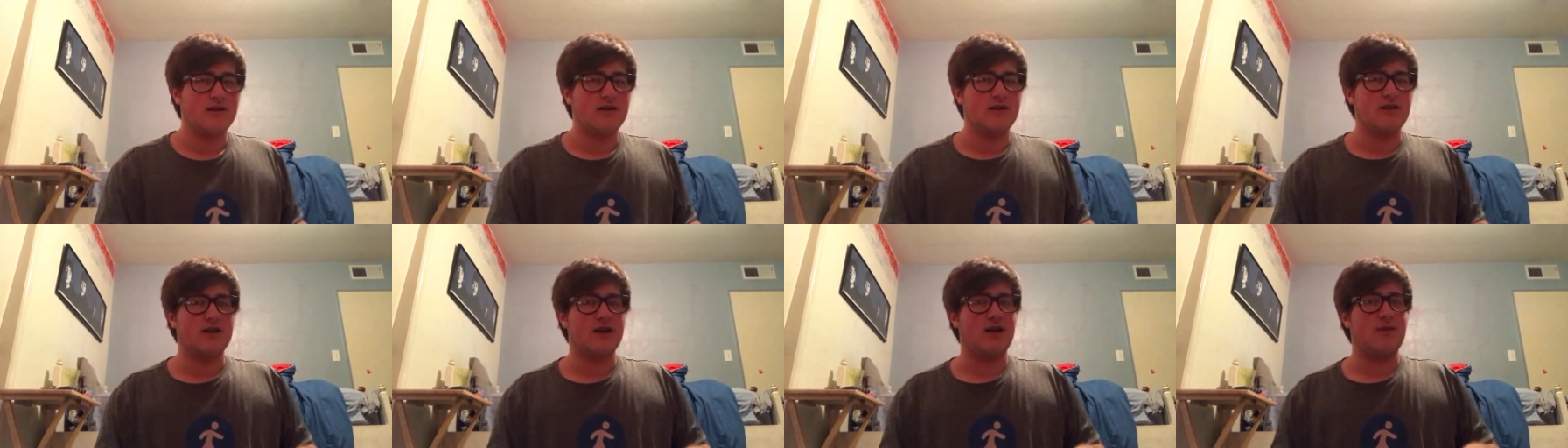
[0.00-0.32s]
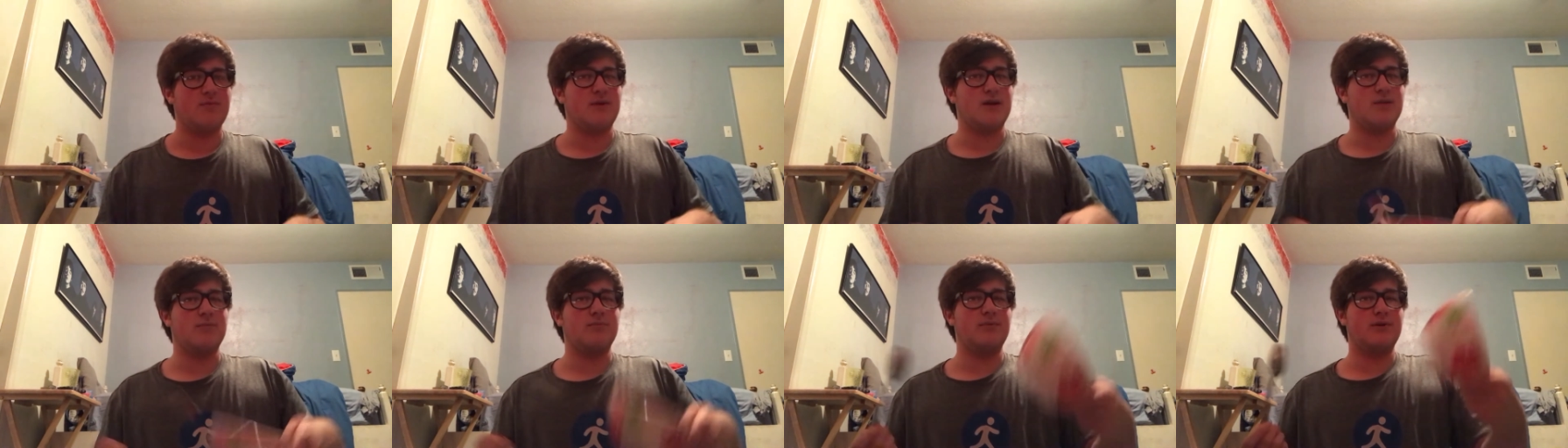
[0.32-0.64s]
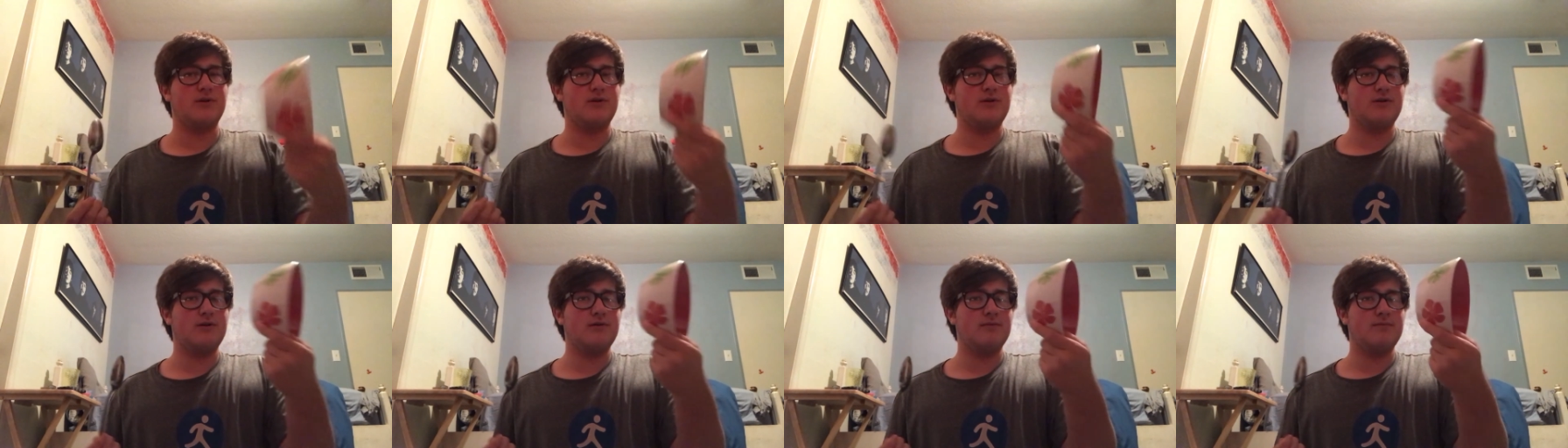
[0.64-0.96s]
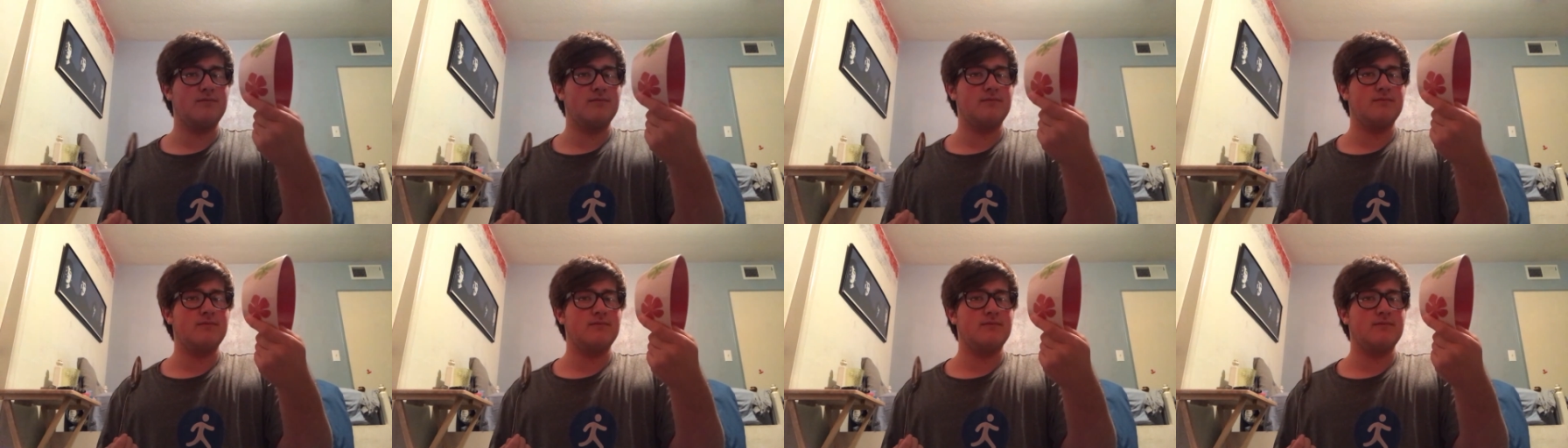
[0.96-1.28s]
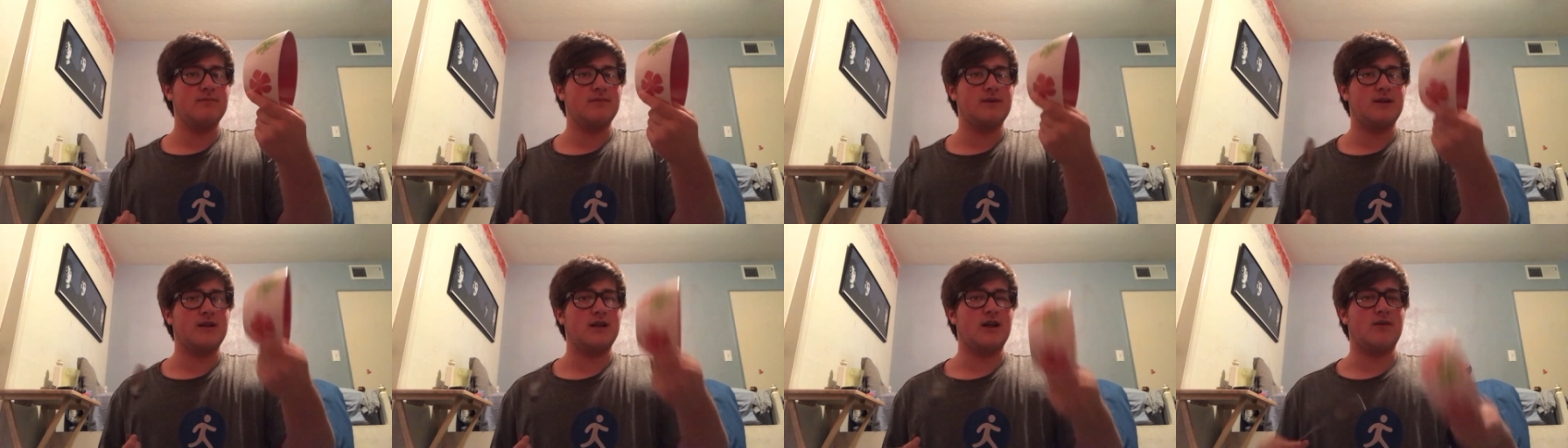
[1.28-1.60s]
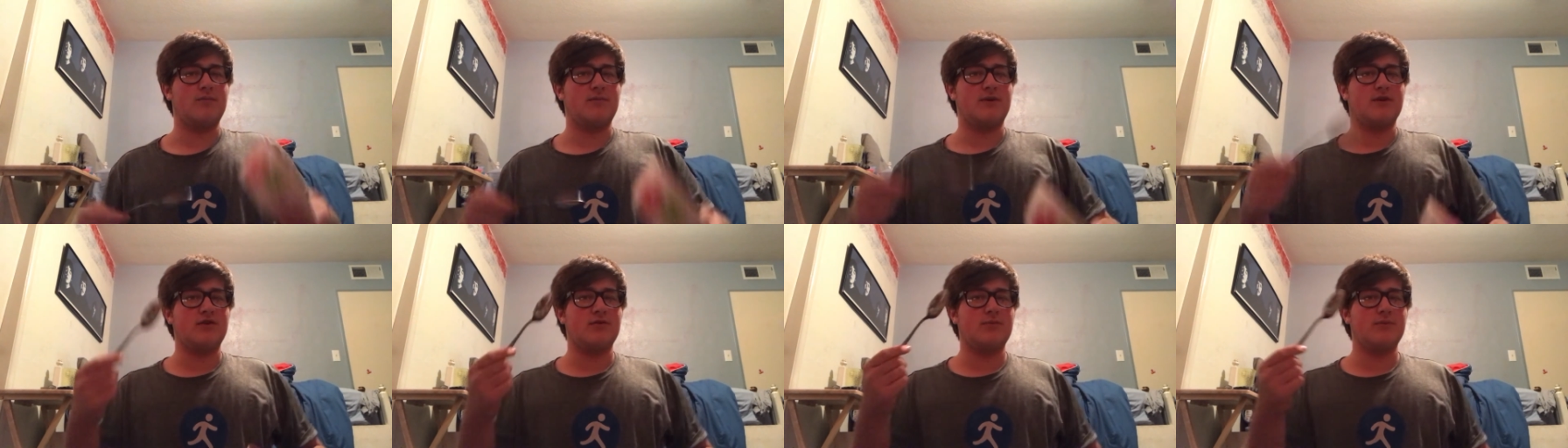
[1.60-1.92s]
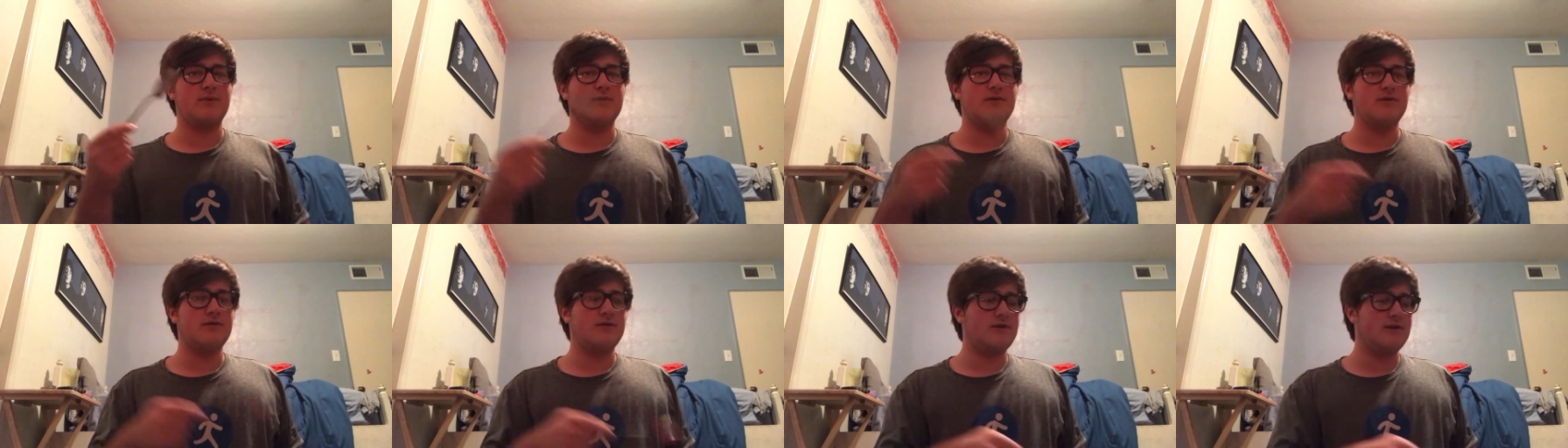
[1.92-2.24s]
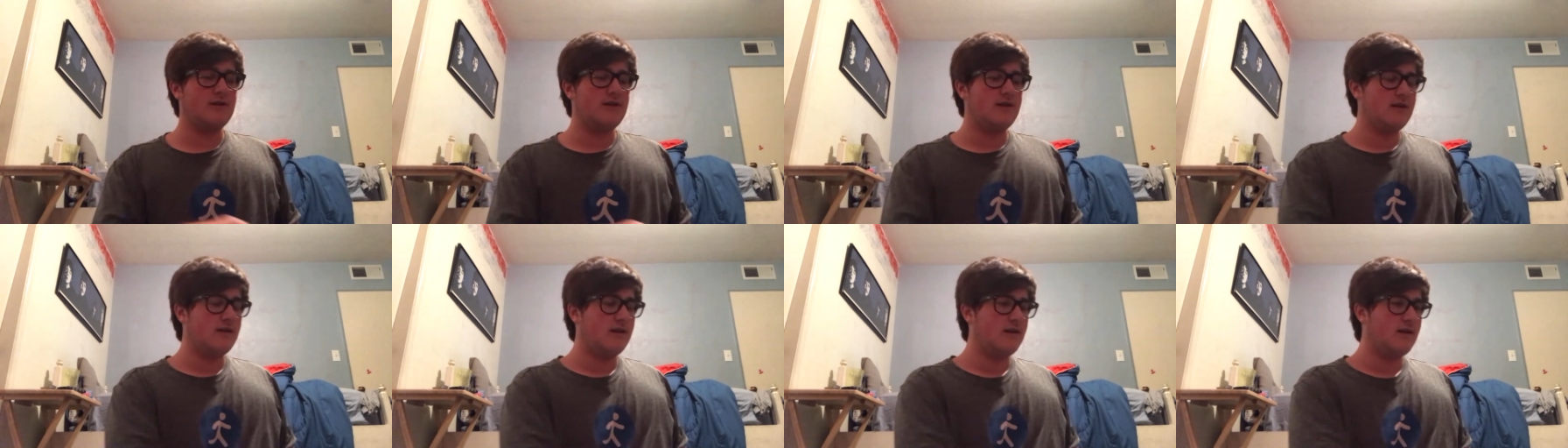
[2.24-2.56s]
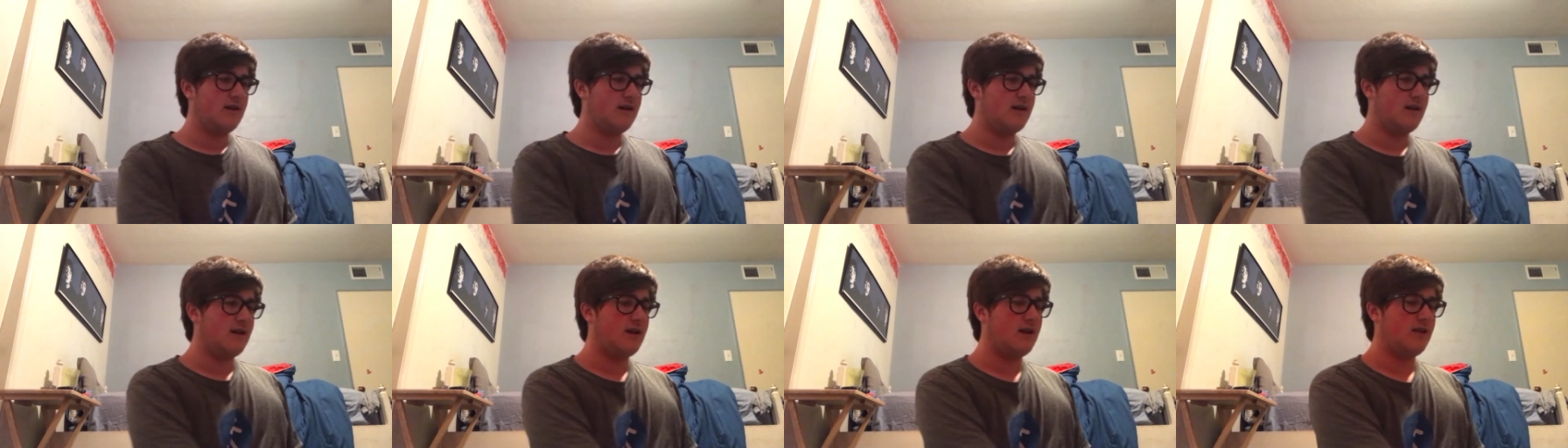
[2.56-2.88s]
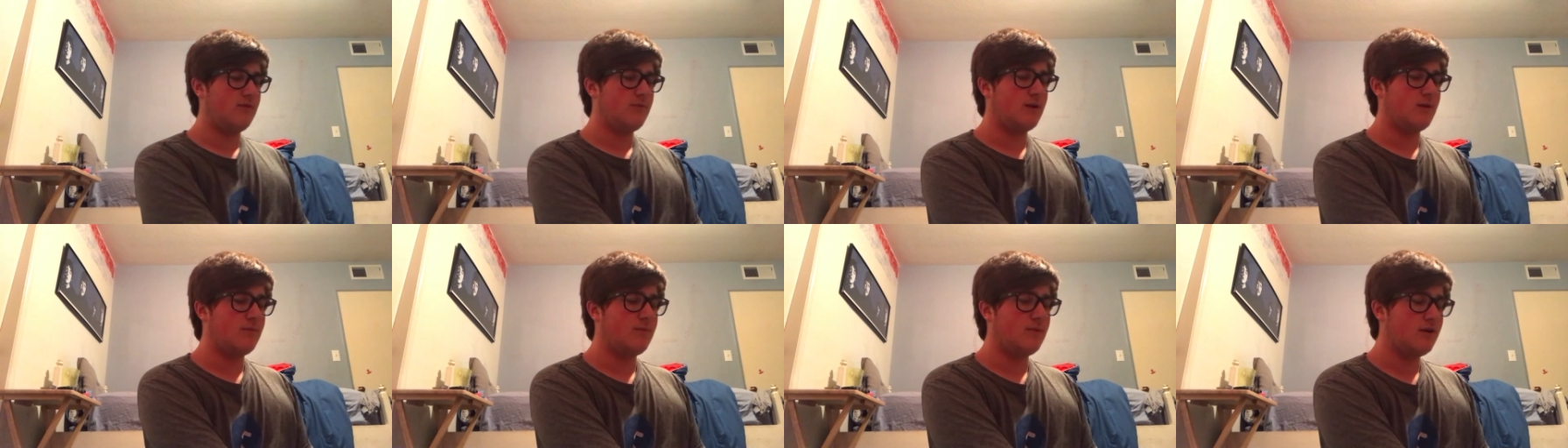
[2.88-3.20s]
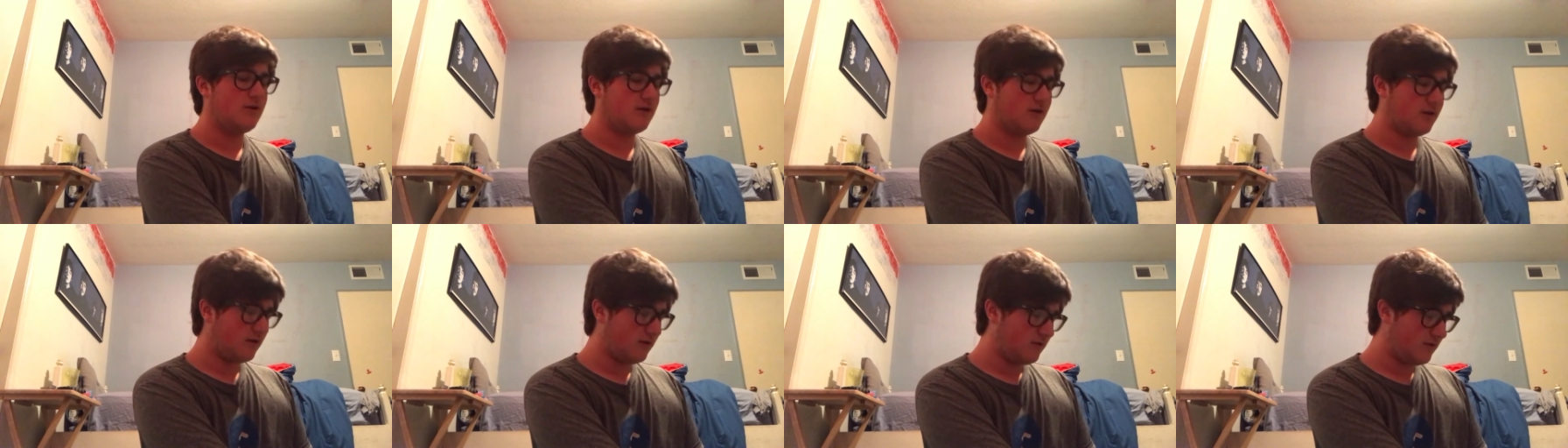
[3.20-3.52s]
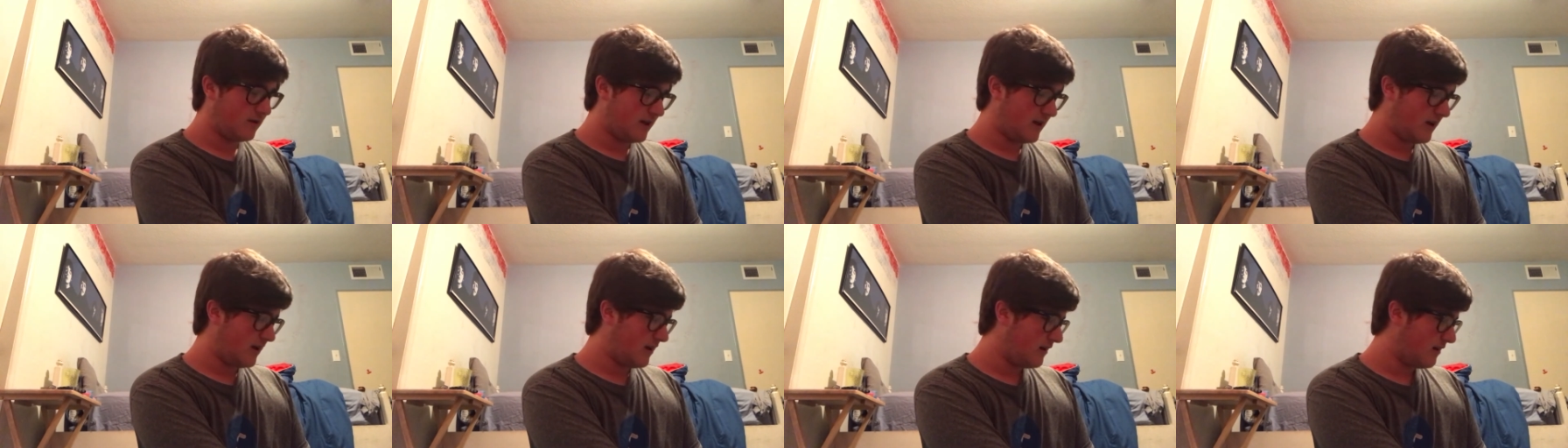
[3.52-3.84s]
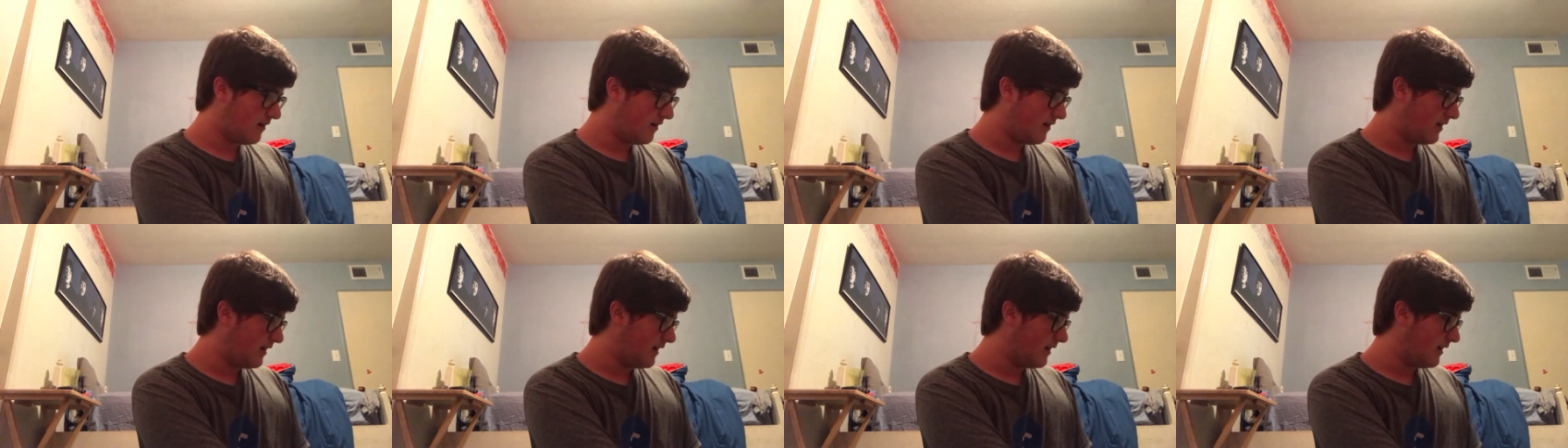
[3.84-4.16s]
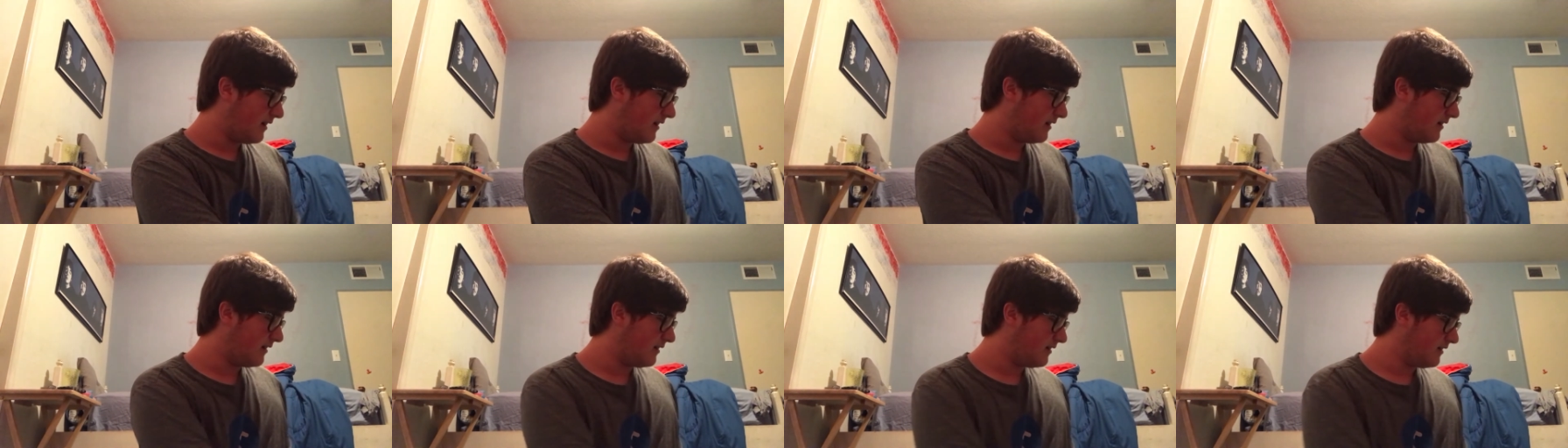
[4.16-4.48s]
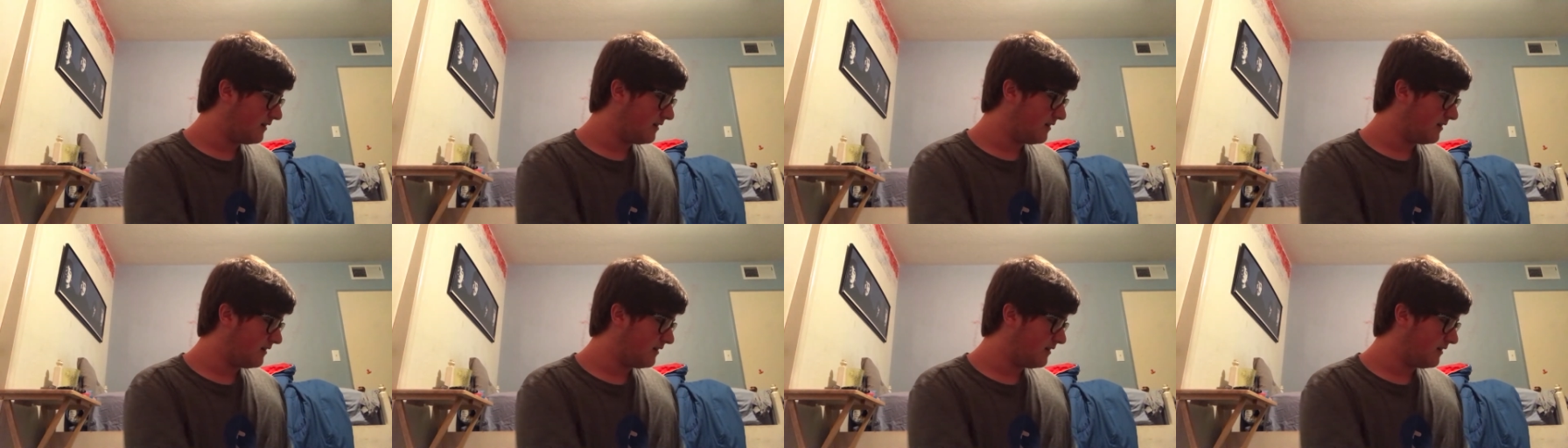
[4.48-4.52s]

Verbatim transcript: got my bowl. Got my spoon and my milk over here, and